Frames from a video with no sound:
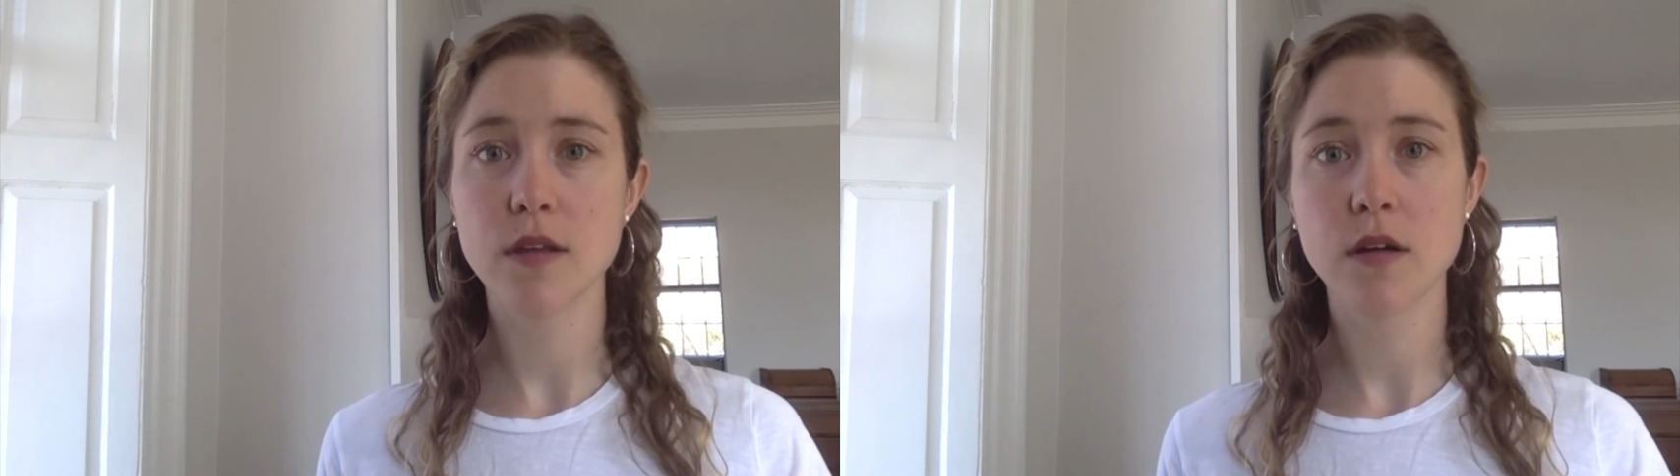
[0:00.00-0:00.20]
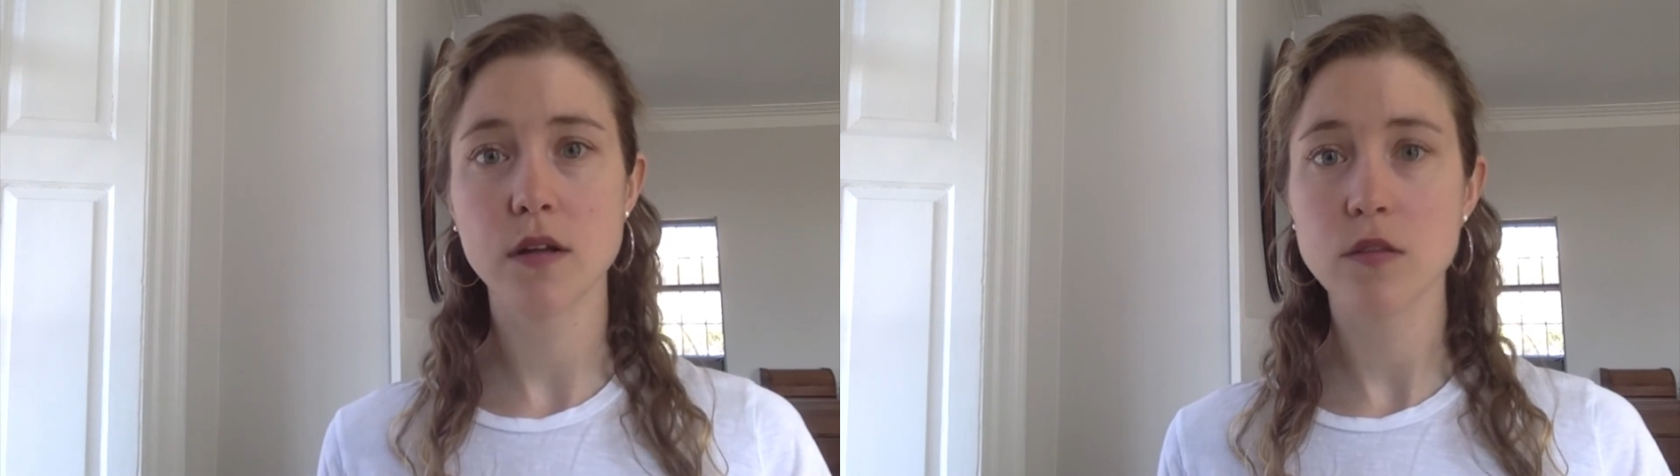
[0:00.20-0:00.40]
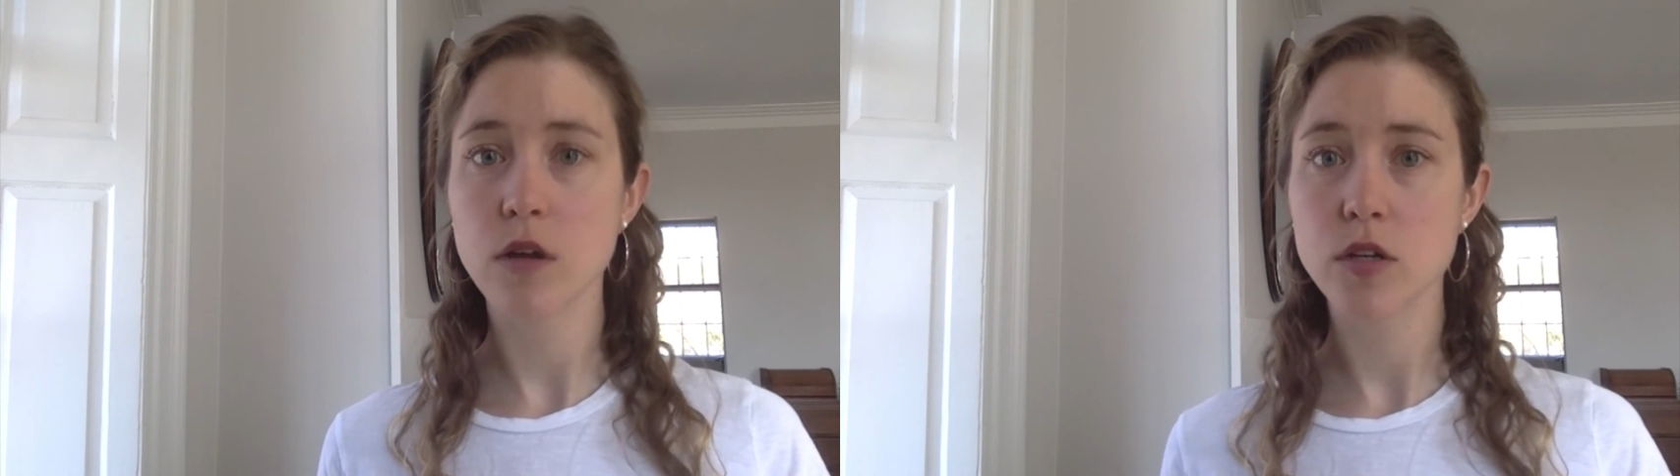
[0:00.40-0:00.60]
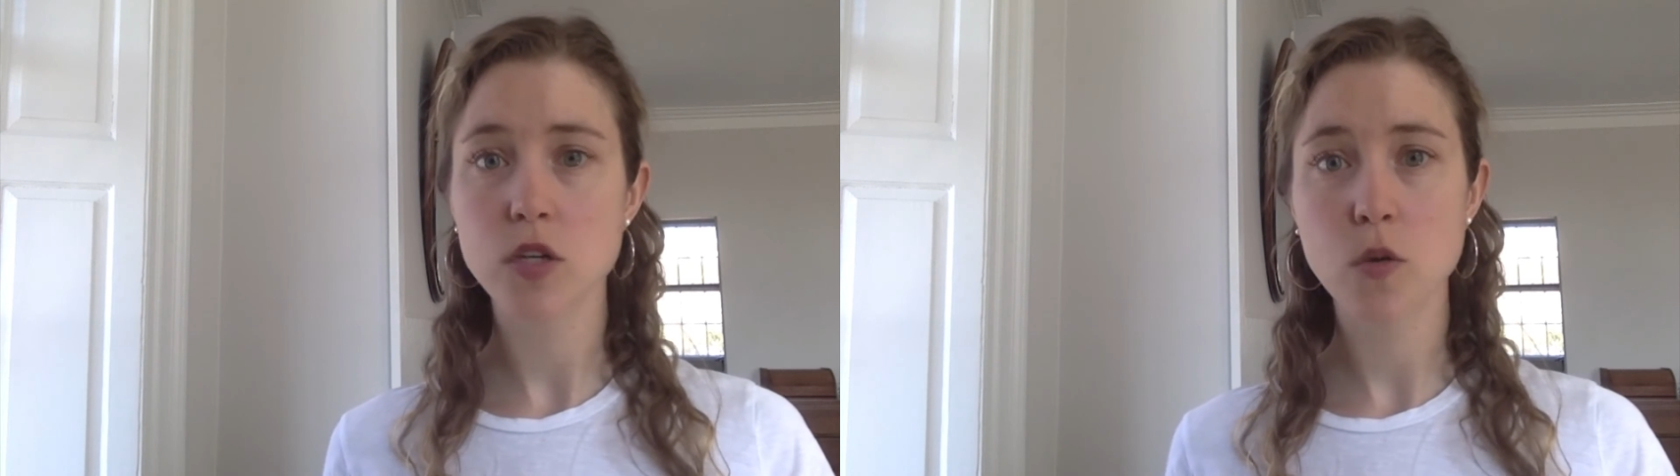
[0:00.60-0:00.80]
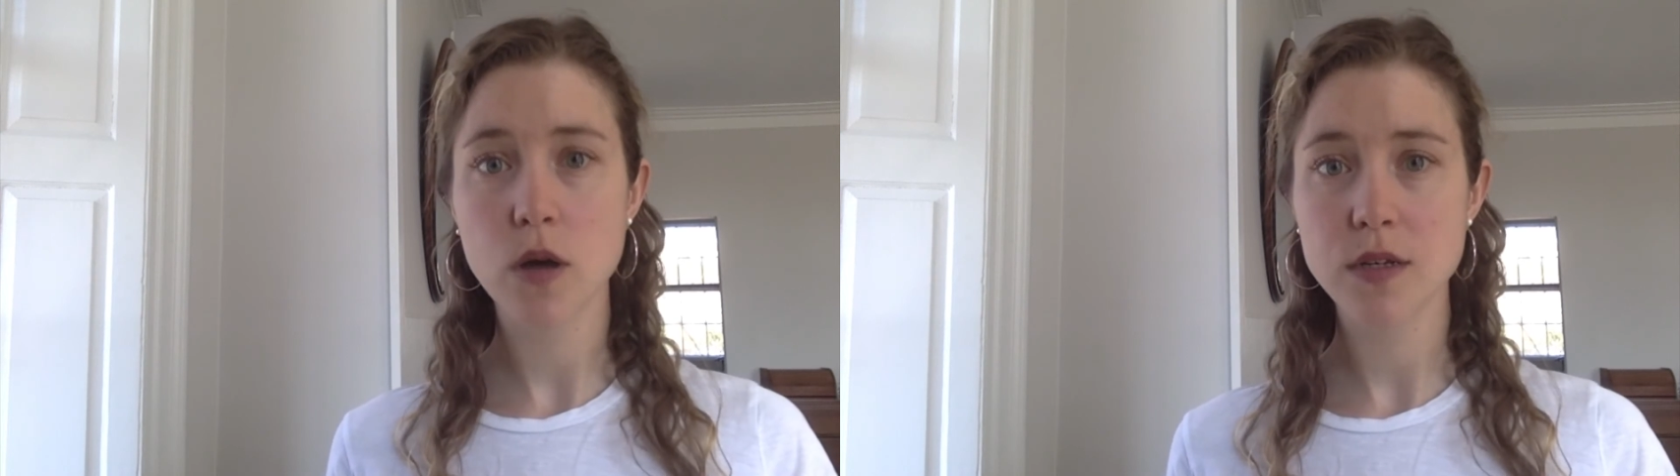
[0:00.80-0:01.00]
are in large
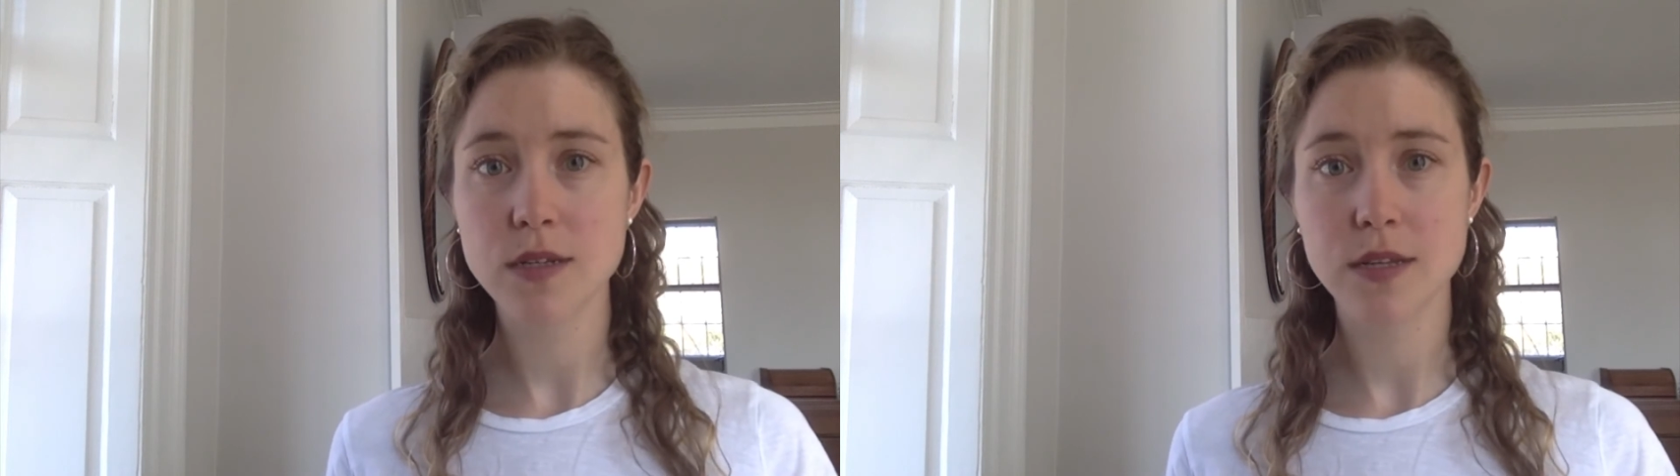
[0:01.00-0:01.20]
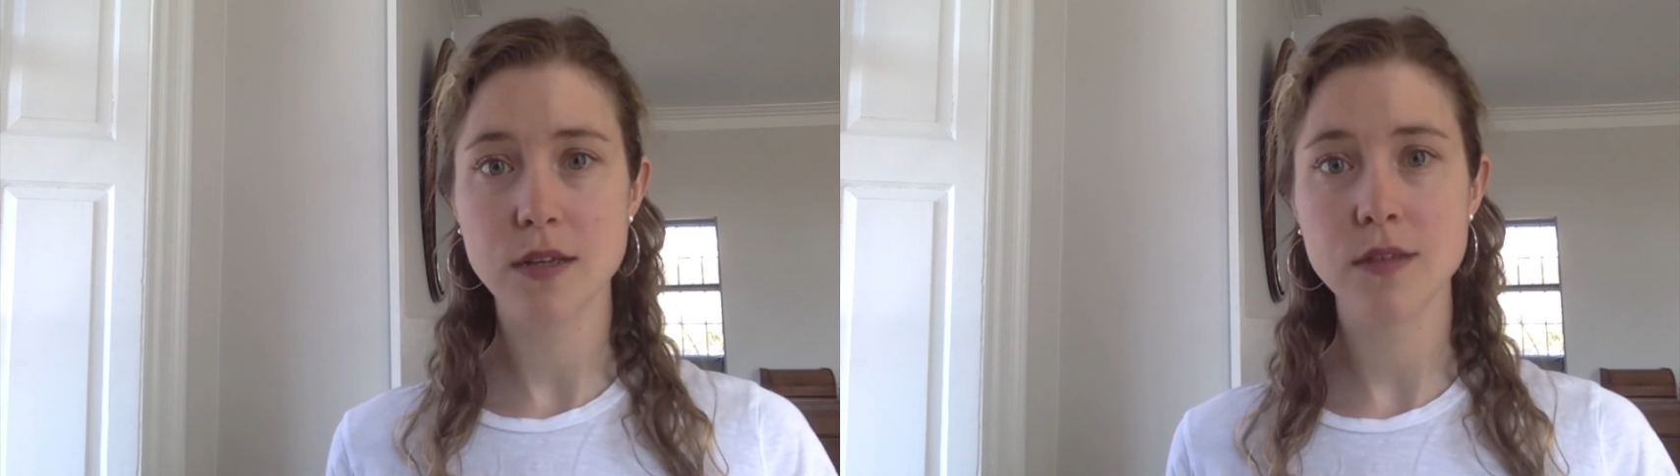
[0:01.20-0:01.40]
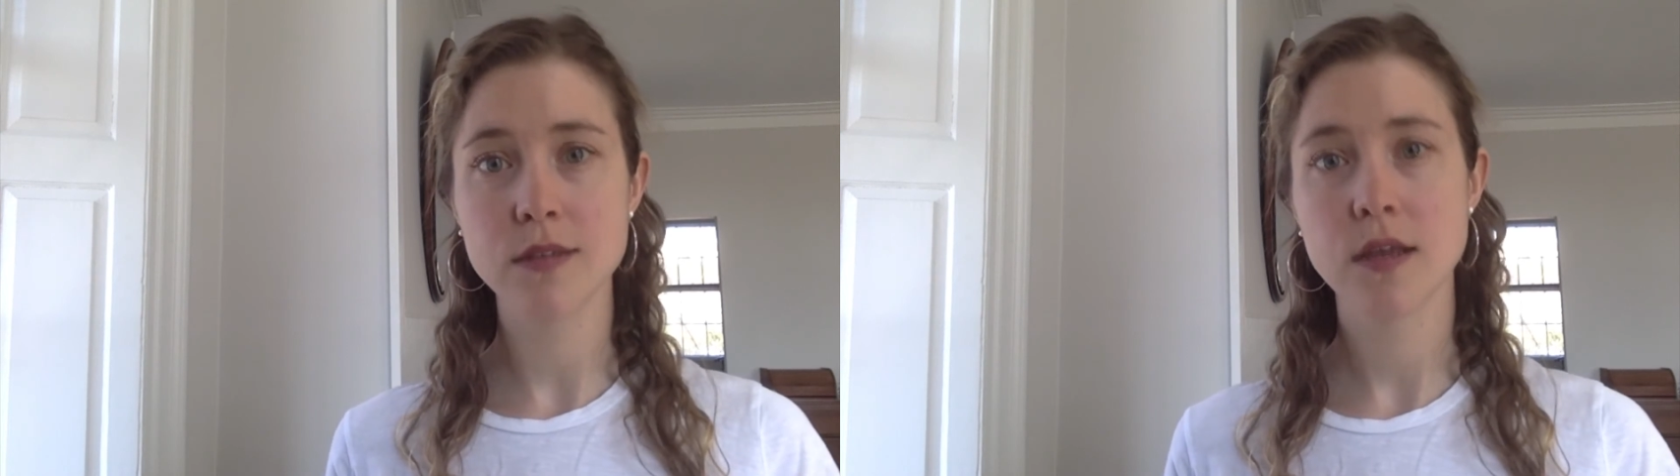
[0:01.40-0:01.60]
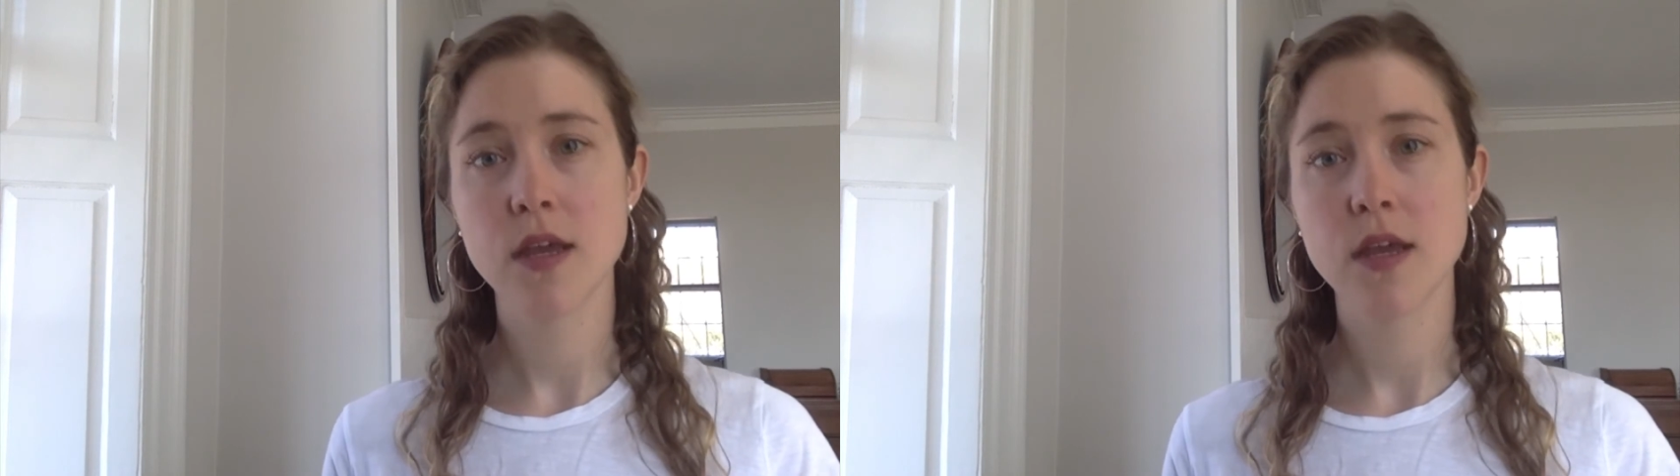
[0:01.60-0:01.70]
quantities,